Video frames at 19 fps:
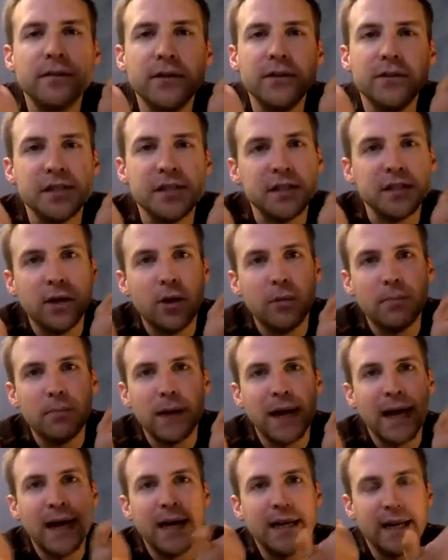using
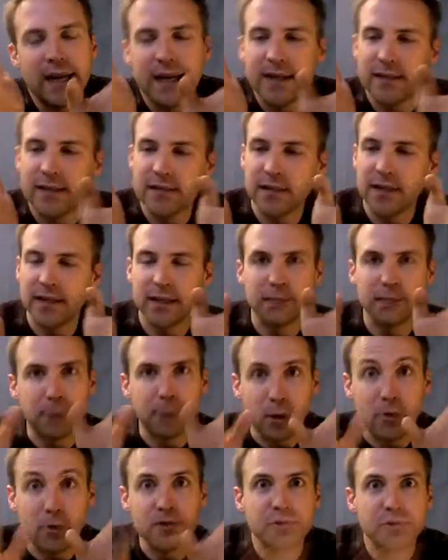Notepad as like the
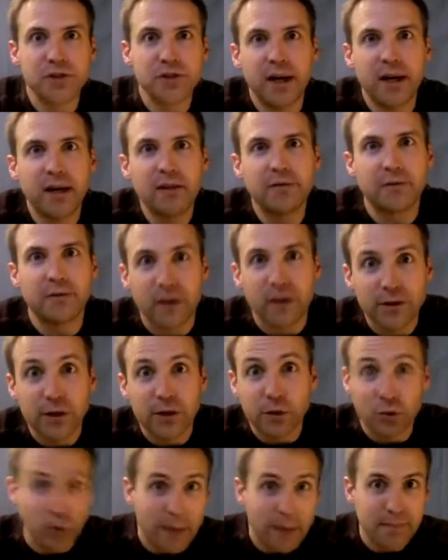poster child for every
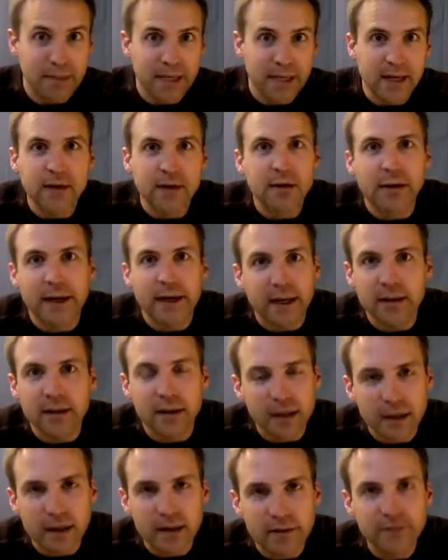crappy editor I can
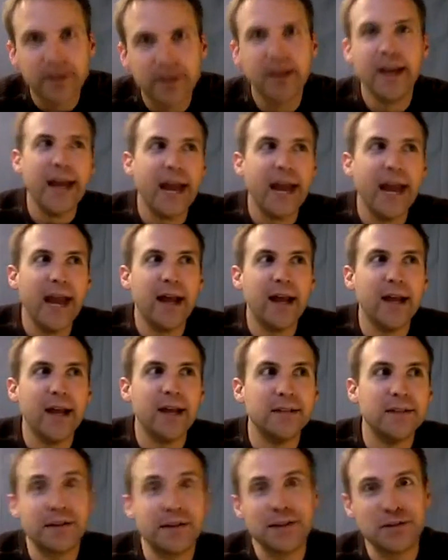think of,
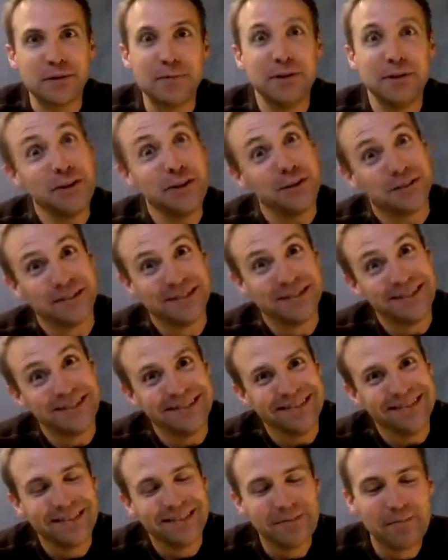and so that's what I'm going to
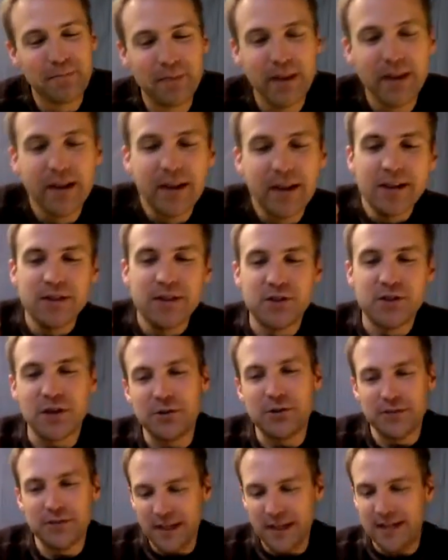do.
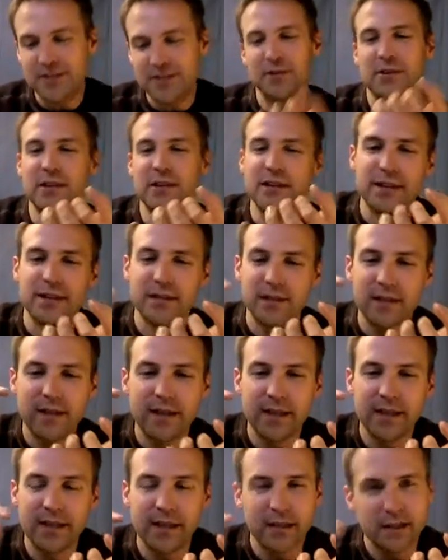So these are things
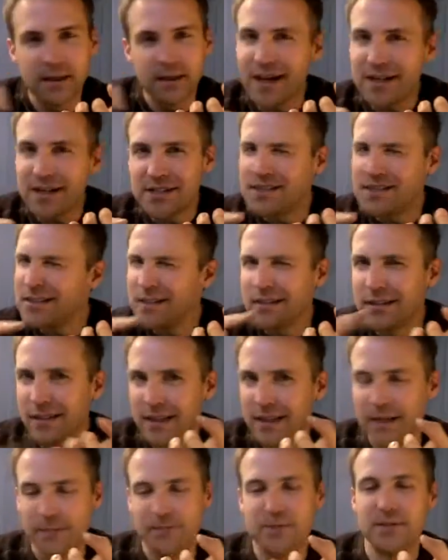like, yes,
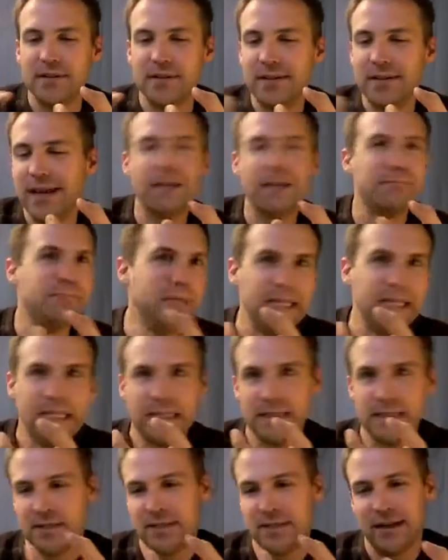Eclipse,
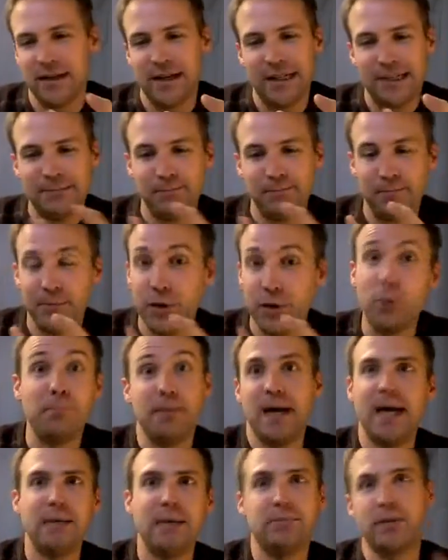NetBeans,
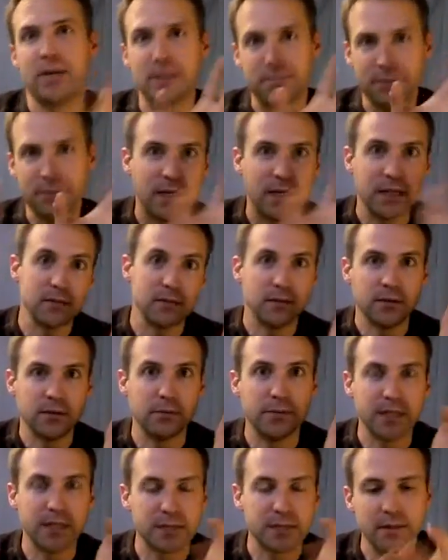Notepad++, well,
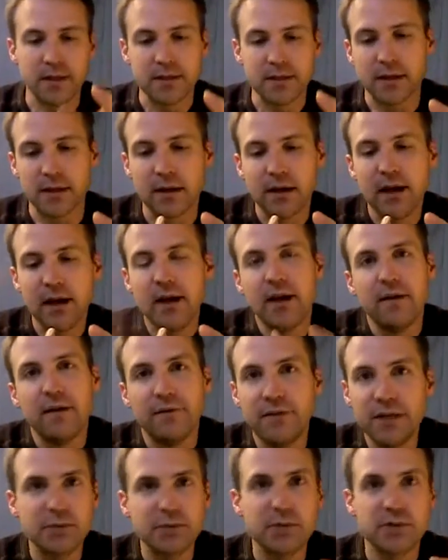no big surprise there,
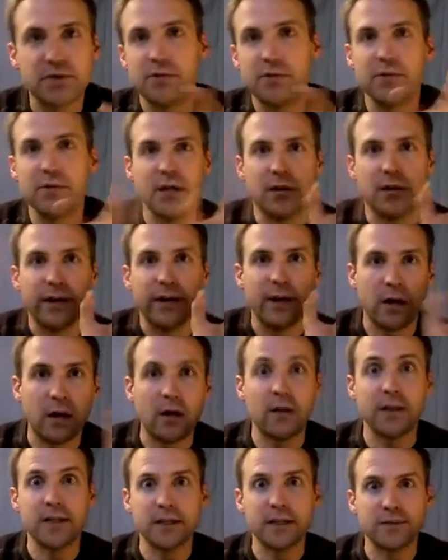Visual Studio and
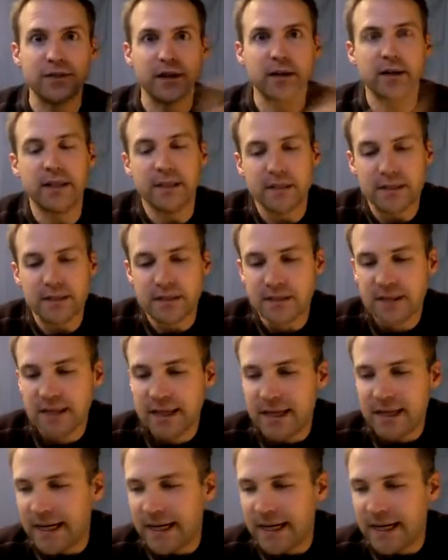all its variants,